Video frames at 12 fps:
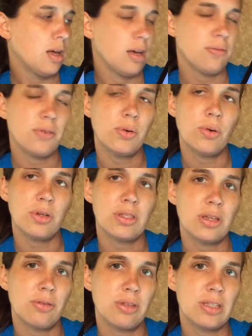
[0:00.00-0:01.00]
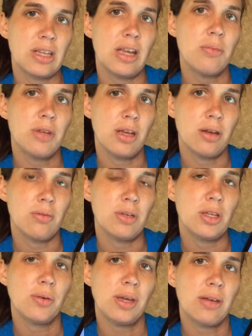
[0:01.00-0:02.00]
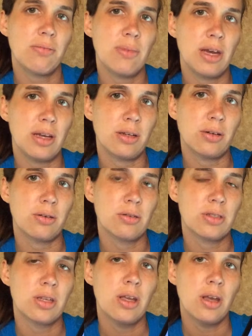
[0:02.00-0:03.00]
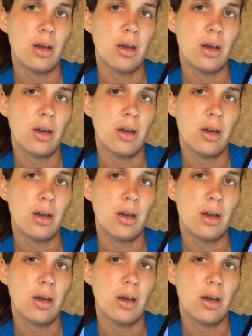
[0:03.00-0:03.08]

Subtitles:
Of course, on the same note, when you have minors